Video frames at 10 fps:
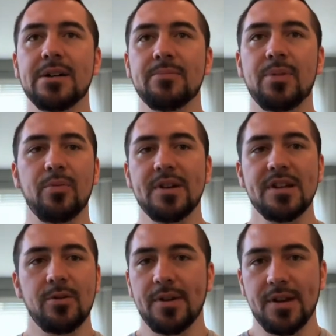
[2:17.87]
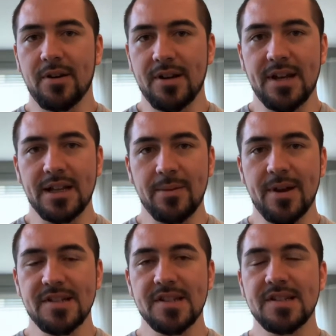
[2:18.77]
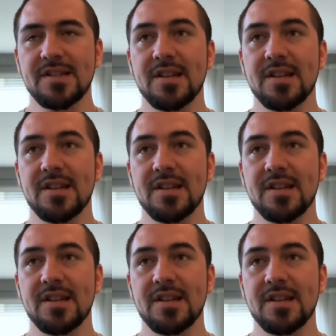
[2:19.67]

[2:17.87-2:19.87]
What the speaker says: but we deal with it on a daily basis.